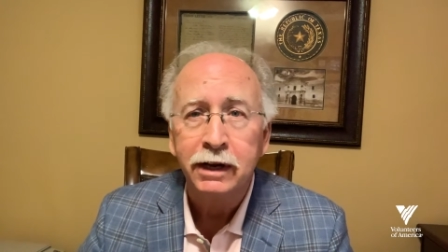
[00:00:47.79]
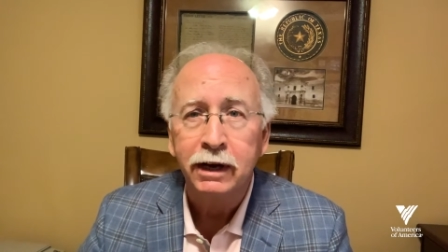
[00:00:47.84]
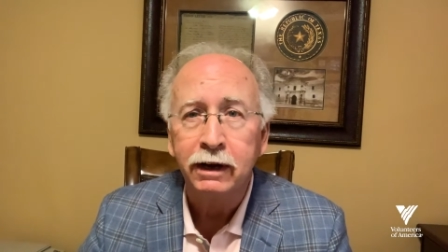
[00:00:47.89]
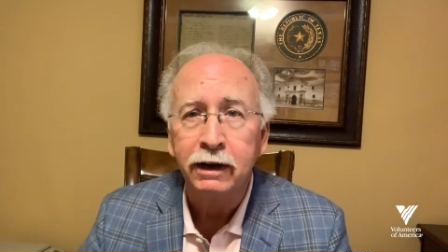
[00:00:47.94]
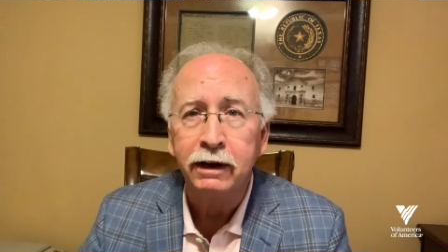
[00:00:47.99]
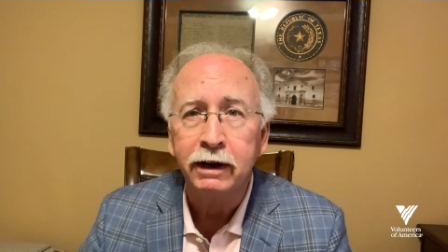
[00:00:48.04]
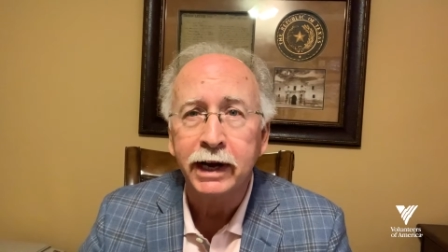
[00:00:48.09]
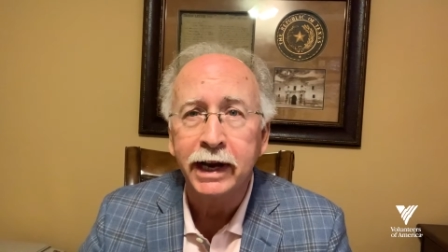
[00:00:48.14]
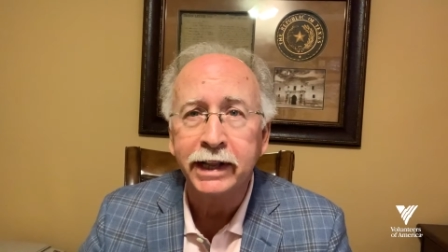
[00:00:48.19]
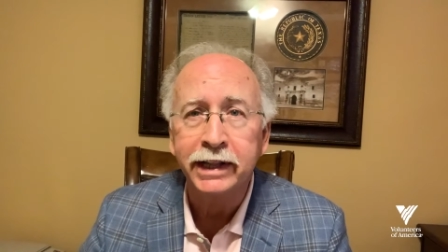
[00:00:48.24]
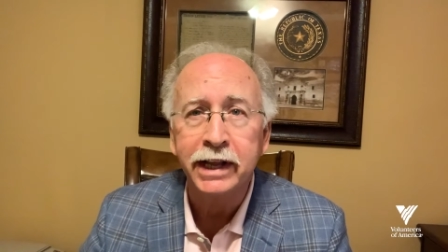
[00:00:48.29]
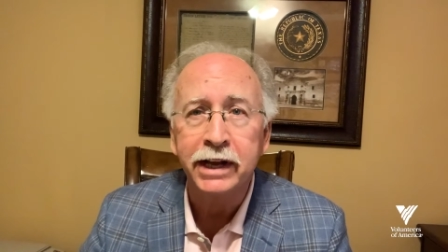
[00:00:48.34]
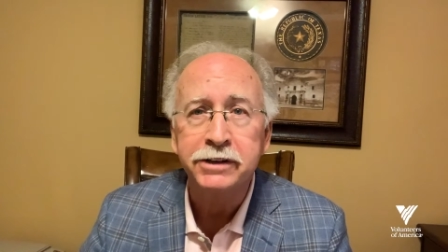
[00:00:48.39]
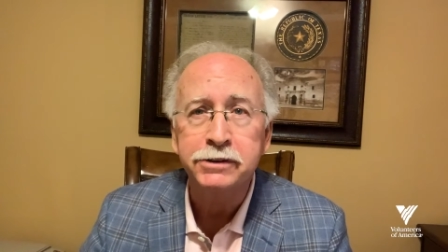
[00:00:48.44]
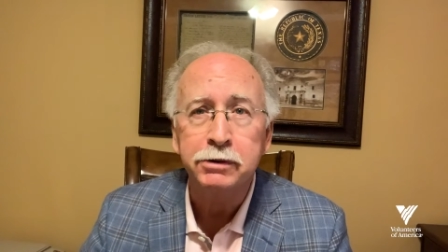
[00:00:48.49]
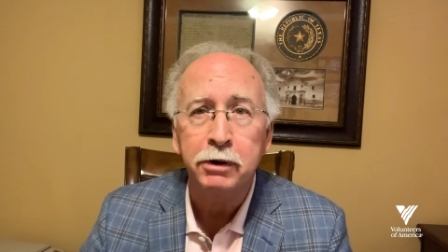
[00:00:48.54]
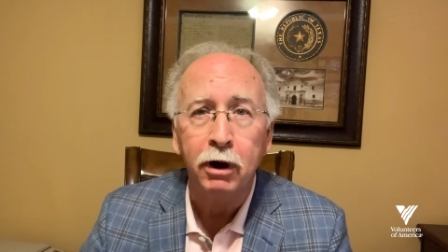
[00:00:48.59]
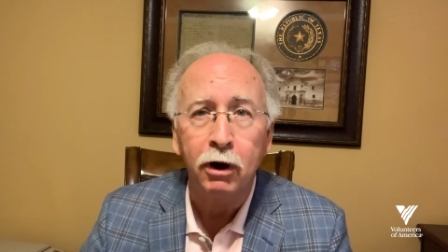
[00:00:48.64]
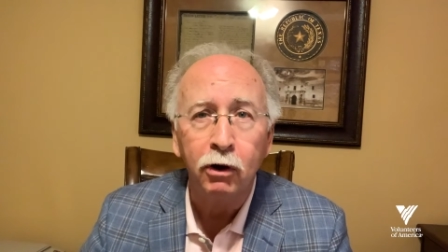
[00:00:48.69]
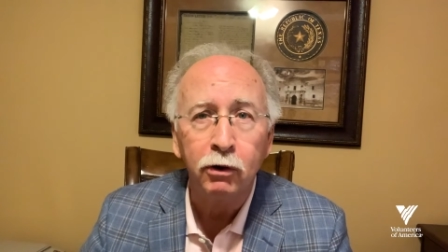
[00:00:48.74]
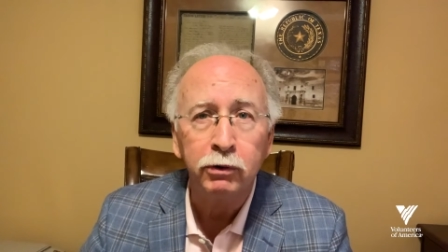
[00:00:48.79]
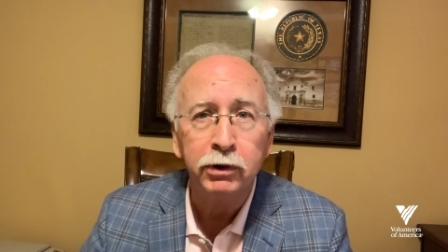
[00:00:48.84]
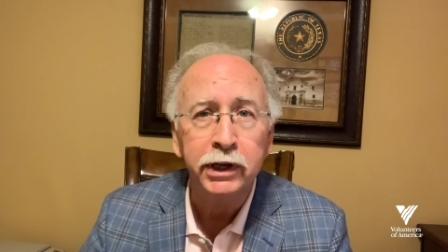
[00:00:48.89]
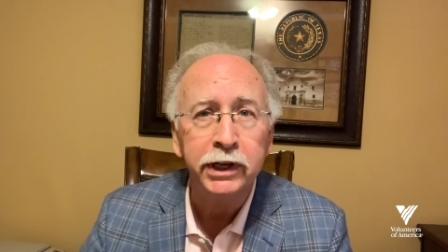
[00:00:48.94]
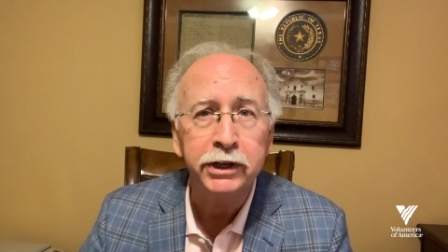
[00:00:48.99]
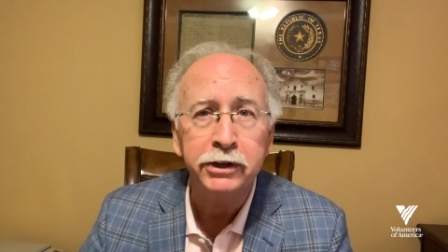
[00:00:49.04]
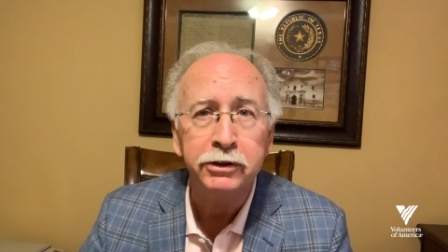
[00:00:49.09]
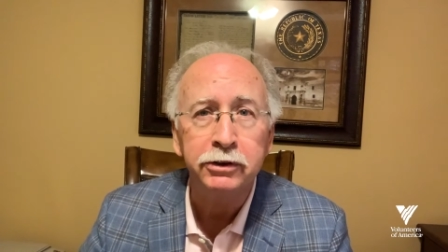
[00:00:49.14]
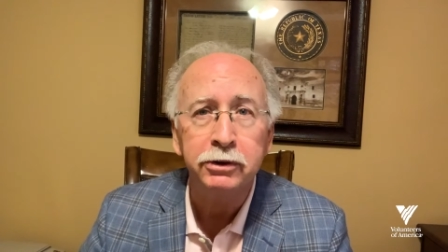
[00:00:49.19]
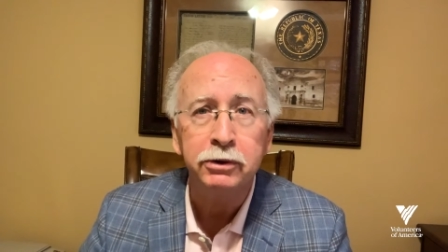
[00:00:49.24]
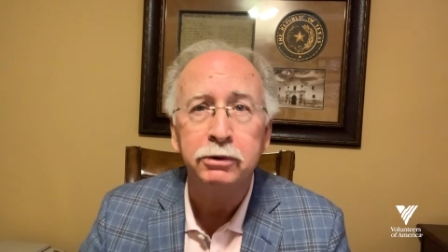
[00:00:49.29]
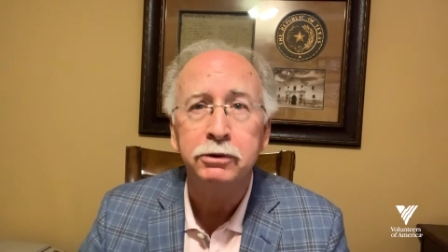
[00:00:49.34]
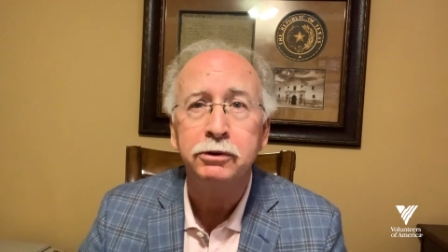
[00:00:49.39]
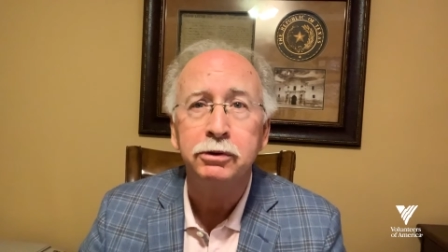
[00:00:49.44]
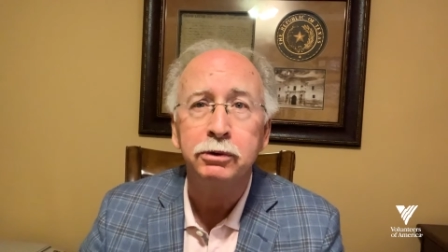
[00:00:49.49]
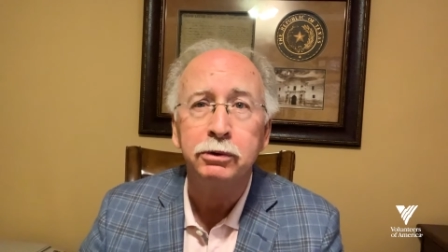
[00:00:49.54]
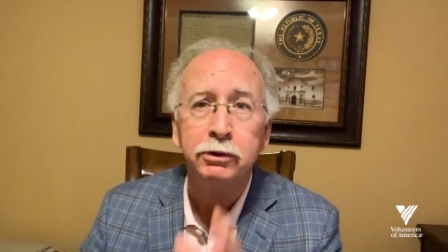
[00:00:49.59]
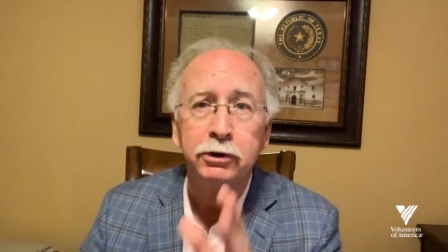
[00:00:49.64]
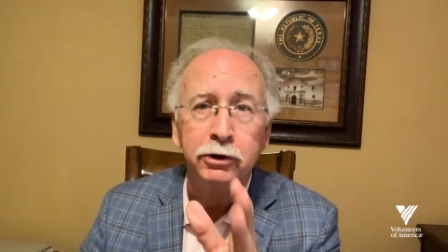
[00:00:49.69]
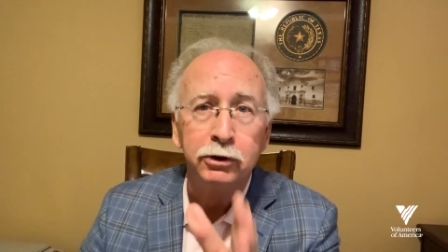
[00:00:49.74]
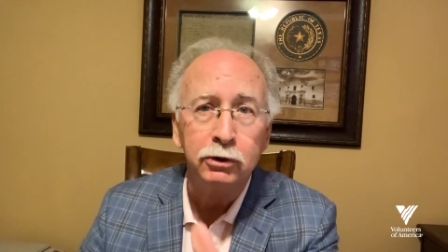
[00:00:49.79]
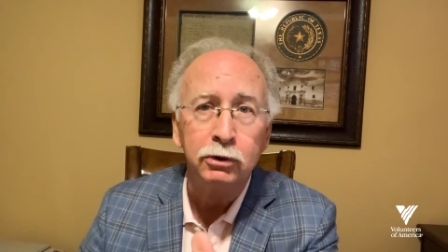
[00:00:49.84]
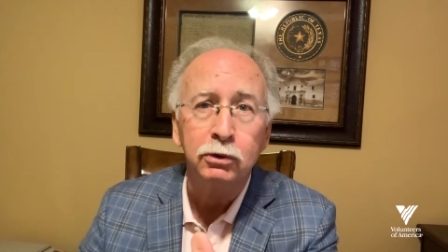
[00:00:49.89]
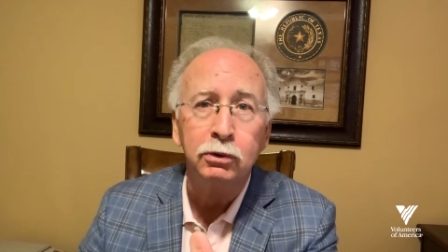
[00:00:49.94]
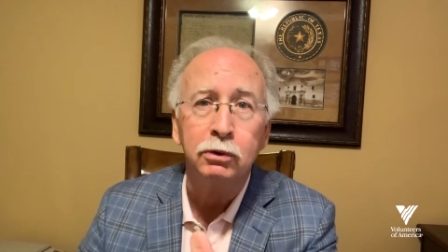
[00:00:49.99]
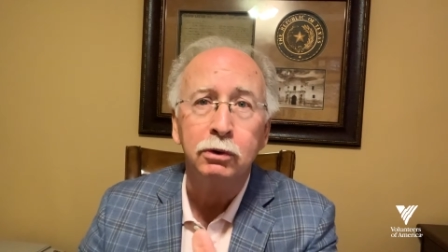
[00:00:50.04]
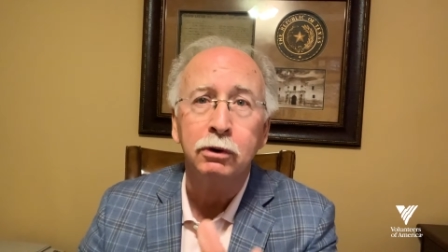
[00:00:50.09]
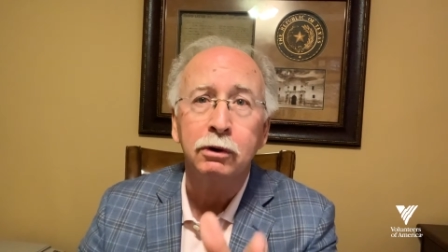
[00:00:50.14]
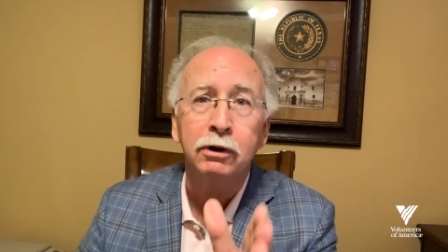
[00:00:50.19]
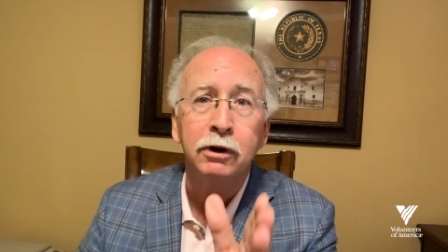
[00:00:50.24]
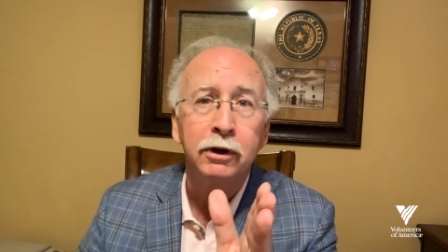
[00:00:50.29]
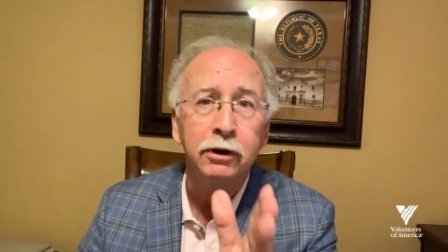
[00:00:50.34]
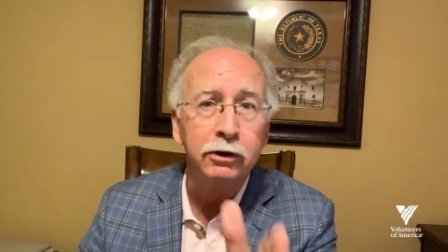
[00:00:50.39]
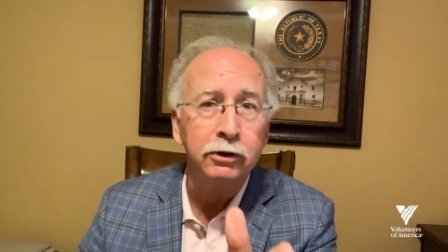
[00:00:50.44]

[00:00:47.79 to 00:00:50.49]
uh, and that's only due to your,